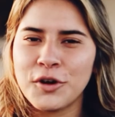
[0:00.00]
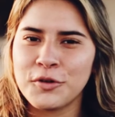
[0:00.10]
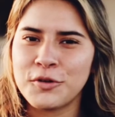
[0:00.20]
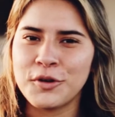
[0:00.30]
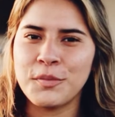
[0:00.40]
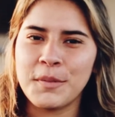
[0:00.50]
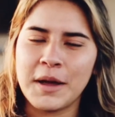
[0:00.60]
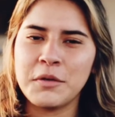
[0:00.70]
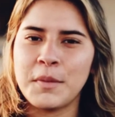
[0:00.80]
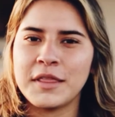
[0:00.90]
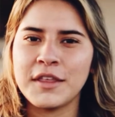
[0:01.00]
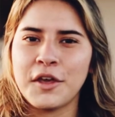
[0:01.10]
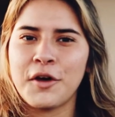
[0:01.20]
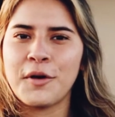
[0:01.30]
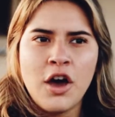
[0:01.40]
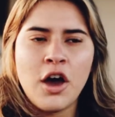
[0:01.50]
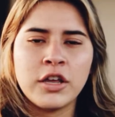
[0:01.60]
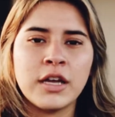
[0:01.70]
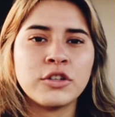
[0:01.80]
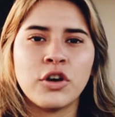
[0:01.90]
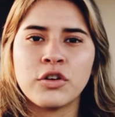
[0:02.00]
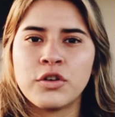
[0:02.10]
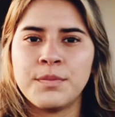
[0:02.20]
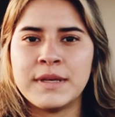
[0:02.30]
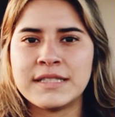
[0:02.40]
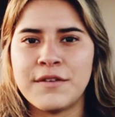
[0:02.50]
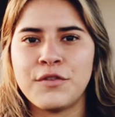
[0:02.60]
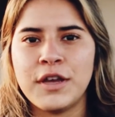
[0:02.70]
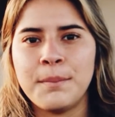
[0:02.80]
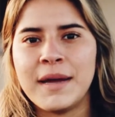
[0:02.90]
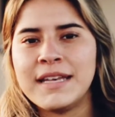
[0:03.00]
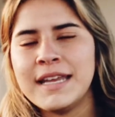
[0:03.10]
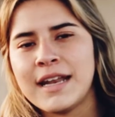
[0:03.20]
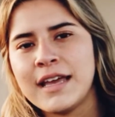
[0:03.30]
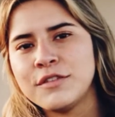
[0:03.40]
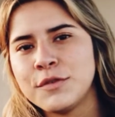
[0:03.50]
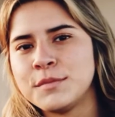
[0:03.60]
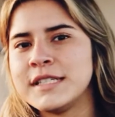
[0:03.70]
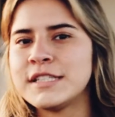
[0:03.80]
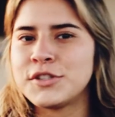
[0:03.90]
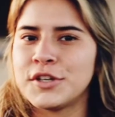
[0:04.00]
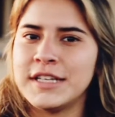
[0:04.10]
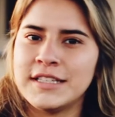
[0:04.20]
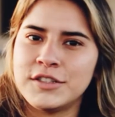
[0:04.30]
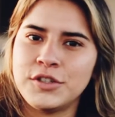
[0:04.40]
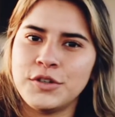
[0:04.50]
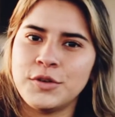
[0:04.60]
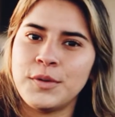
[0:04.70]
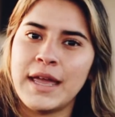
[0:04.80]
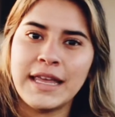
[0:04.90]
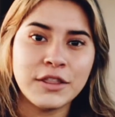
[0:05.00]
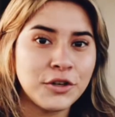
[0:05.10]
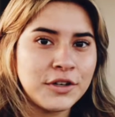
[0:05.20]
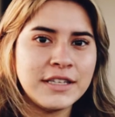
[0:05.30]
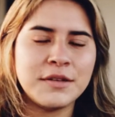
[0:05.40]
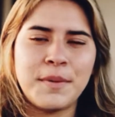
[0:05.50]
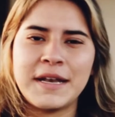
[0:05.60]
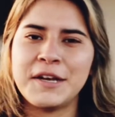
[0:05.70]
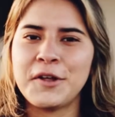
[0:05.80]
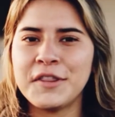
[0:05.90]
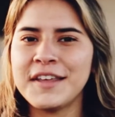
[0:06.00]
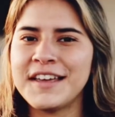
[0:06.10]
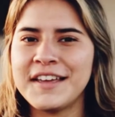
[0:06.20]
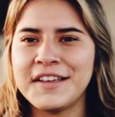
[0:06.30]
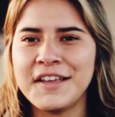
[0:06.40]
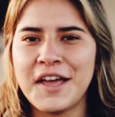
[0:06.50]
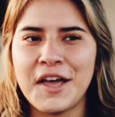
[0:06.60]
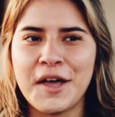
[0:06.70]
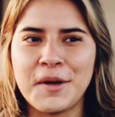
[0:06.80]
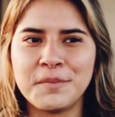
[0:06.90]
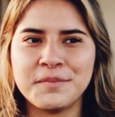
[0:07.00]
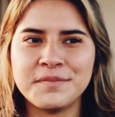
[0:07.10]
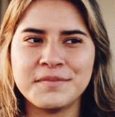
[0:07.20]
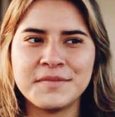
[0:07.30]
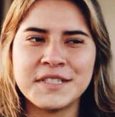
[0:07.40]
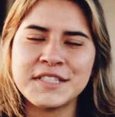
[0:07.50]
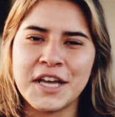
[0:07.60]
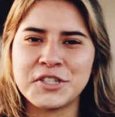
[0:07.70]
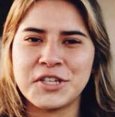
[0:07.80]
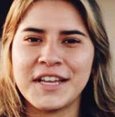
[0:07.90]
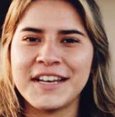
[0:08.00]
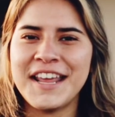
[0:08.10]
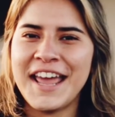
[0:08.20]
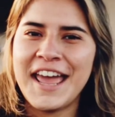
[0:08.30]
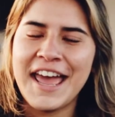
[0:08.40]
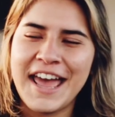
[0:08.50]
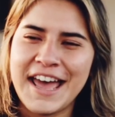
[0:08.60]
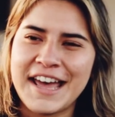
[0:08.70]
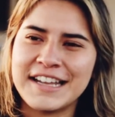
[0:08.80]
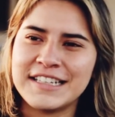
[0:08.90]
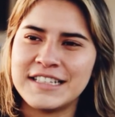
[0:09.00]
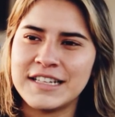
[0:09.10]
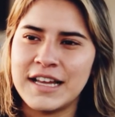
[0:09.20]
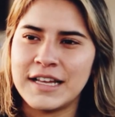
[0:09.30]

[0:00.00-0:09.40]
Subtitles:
adult group about a month ago. Our young adult group is every Monday night from 6:30 to 8:30, depending on the discussion. And